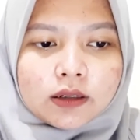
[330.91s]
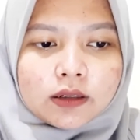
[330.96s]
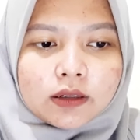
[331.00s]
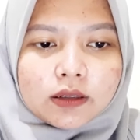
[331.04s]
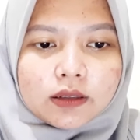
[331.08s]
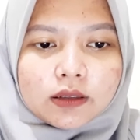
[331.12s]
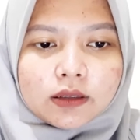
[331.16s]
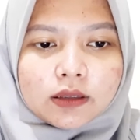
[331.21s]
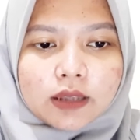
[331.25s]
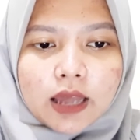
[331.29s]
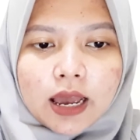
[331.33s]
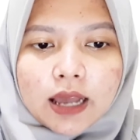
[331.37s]

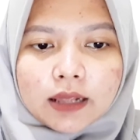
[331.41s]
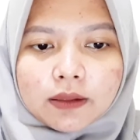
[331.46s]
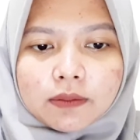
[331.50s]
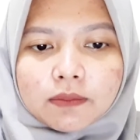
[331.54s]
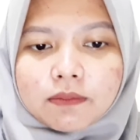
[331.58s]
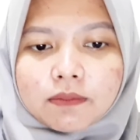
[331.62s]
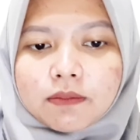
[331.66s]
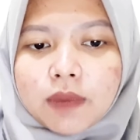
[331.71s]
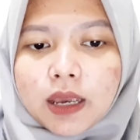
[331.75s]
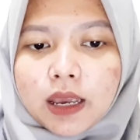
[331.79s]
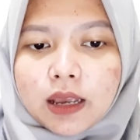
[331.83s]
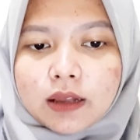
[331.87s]
That
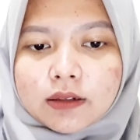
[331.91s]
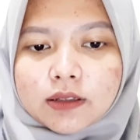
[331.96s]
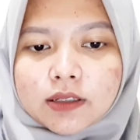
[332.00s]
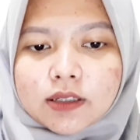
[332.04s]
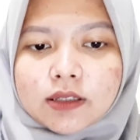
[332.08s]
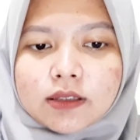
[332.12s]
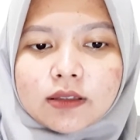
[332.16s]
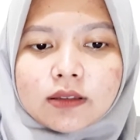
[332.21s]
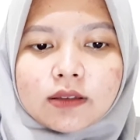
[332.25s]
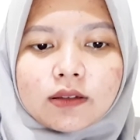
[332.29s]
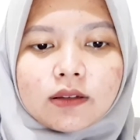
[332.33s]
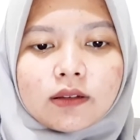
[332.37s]
means
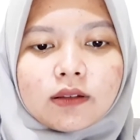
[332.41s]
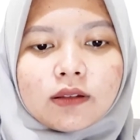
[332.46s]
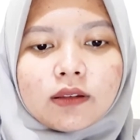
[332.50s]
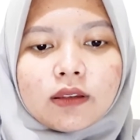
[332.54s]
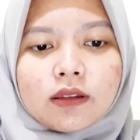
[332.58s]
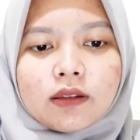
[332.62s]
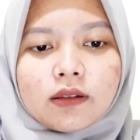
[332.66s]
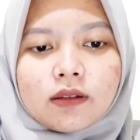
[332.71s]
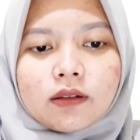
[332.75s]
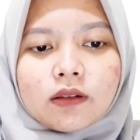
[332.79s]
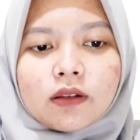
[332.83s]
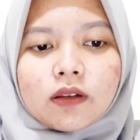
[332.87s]

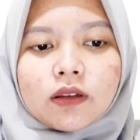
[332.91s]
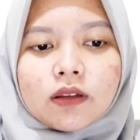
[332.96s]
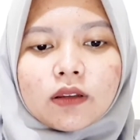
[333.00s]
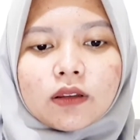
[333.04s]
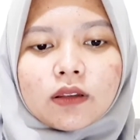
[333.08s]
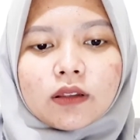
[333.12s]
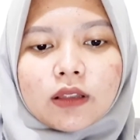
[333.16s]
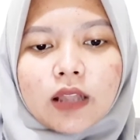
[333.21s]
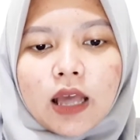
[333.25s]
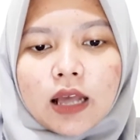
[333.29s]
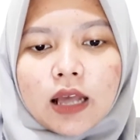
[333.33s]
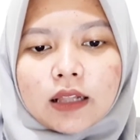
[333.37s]

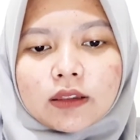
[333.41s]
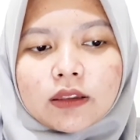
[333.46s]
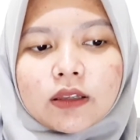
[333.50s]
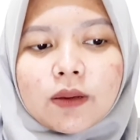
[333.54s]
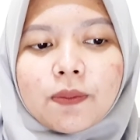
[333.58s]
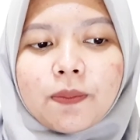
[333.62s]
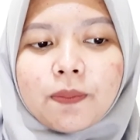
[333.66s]
that the